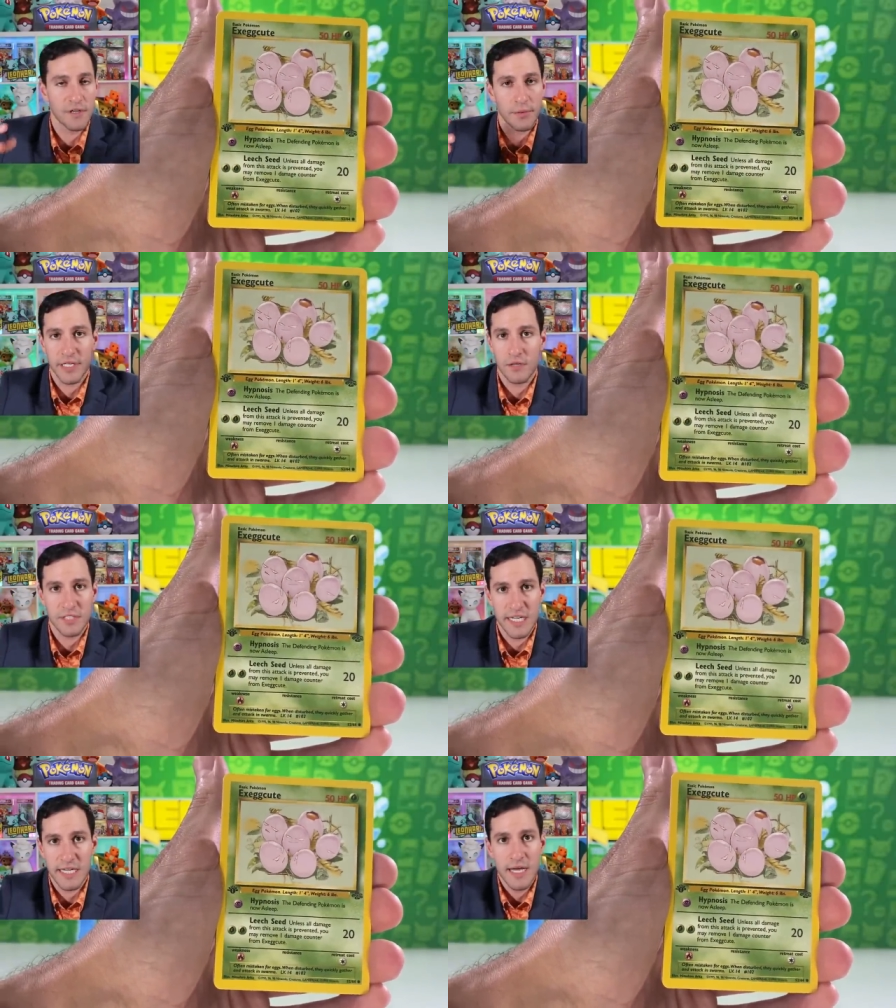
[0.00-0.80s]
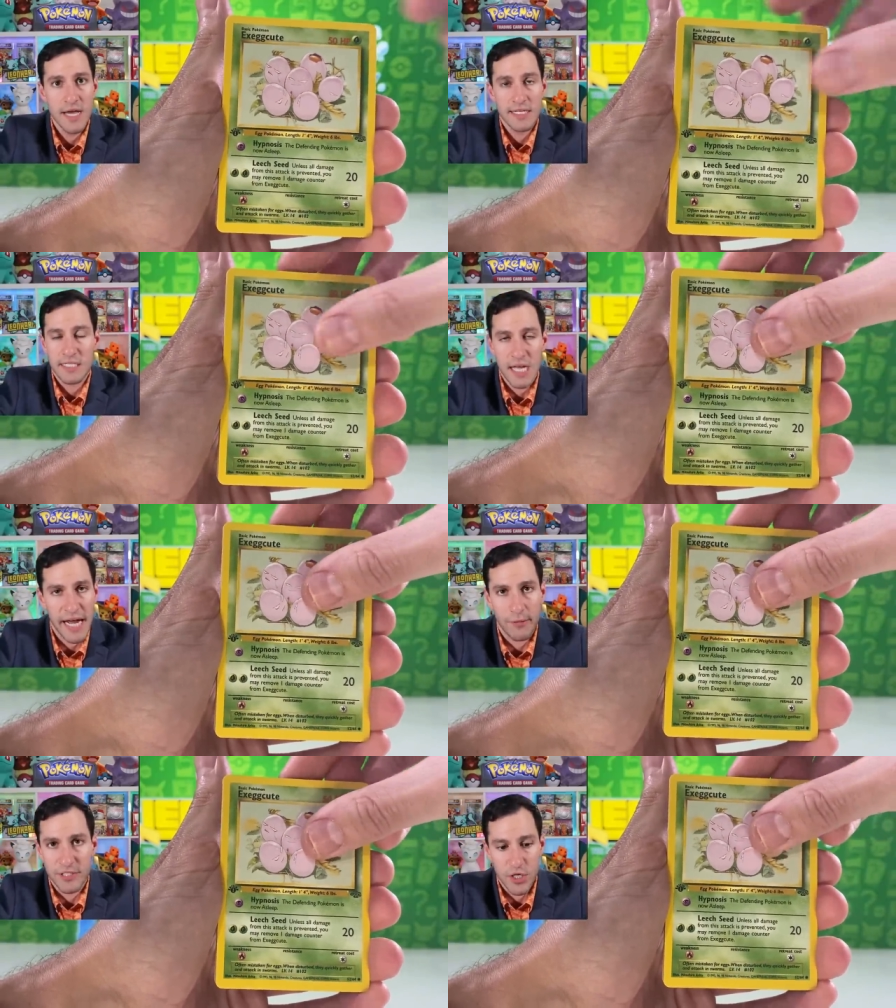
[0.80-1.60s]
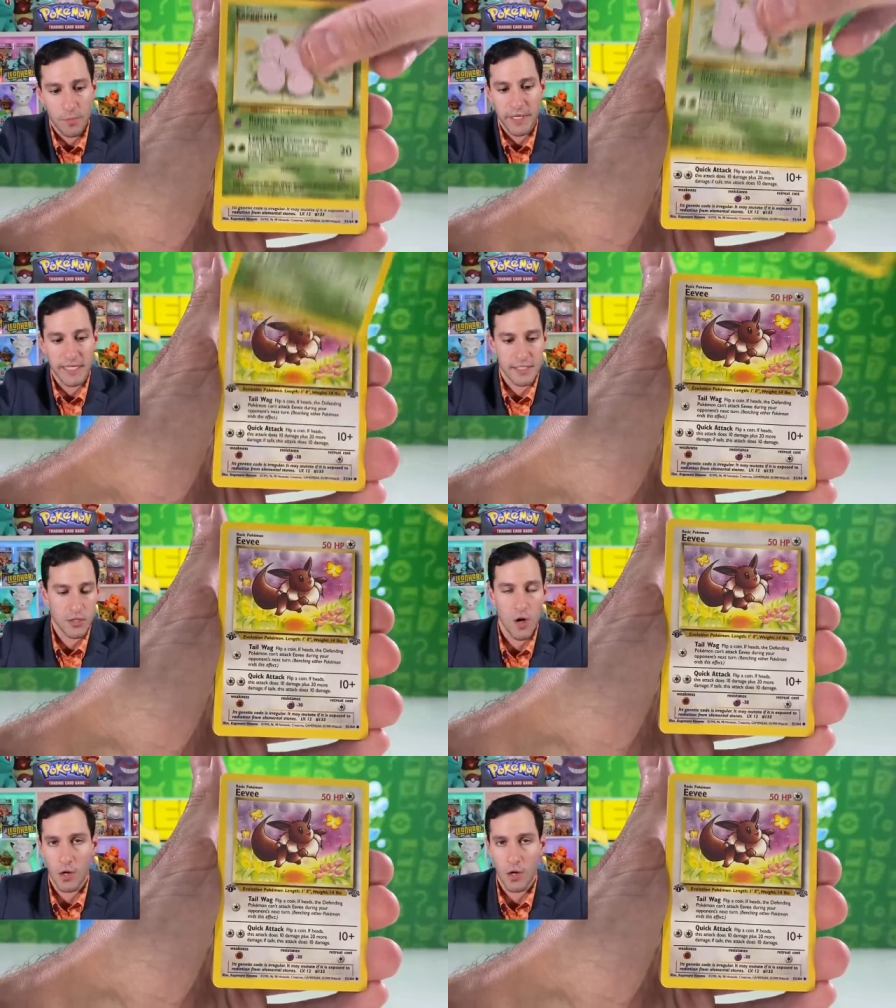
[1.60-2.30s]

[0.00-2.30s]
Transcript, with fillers: If you want to go see Skyridge openings,